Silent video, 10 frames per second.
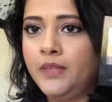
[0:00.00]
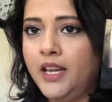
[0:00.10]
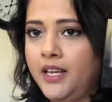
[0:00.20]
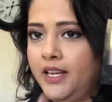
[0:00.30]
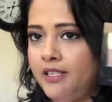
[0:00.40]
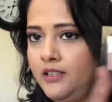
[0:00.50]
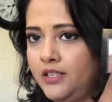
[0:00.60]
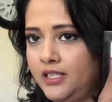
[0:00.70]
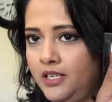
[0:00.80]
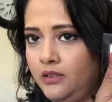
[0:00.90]
And as you
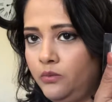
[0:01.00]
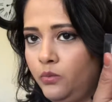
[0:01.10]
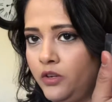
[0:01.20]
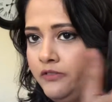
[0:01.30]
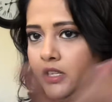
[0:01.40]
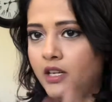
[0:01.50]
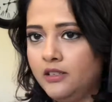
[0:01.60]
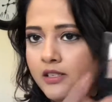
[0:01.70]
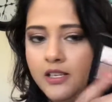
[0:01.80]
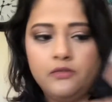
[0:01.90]
can see, one of the
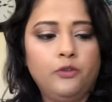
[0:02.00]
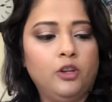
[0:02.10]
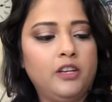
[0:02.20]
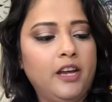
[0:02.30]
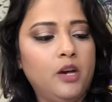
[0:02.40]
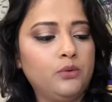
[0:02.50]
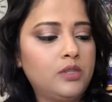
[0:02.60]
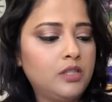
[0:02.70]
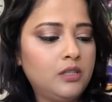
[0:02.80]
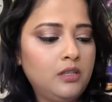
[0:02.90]
colors has fallen
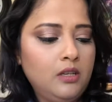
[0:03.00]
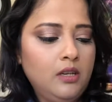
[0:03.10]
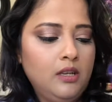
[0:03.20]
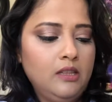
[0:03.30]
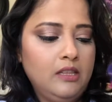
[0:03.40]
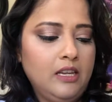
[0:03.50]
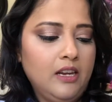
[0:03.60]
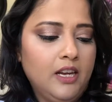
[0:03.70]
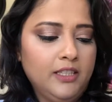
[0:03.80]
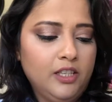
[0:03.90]
out.
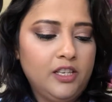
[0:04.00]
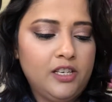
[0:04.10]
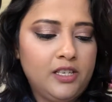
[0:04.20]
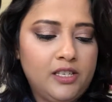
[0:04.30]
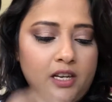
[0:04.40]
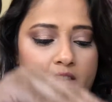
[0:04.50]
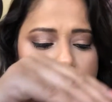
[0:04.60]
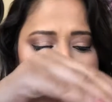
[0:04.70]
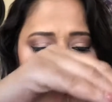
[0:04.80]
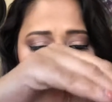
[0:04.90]
The others
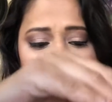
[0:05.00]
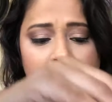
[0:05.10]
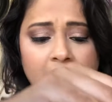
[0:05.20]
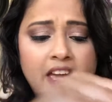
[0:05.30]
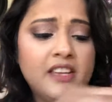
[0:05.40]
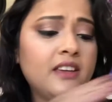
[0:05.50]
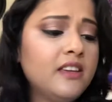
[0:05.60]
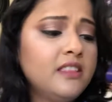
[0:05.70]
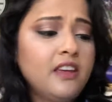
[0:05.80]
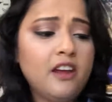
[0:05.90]
are hanging
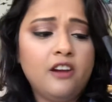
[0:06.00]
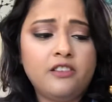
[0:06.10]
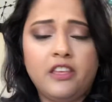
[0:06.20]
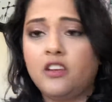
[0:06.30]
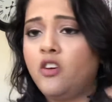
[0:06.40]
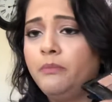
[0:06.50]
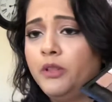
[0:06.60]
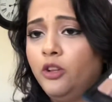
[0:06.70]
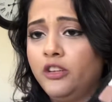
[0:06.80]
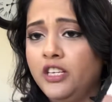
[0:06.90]
in there, they
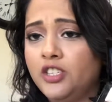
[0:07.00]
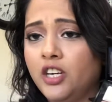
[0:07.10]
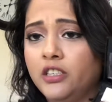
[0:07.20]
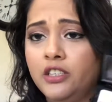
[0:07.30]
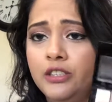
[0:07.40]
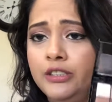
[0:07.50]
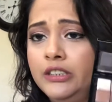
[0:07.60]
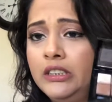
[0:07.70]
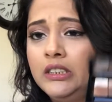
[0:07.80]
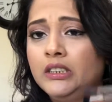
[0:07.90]
crumple on each other.
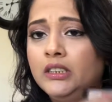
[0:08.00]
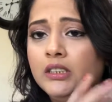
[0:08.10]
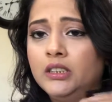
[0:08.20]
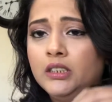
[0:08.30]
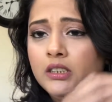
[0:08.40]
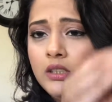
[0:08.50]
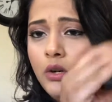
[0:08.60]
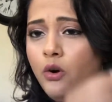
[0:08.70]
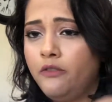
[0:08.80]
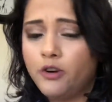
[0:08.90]

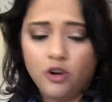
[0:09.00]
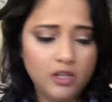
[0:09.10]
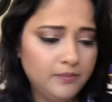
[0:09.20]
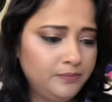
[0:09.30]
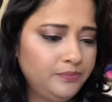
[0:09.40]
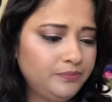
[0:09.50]
Overall,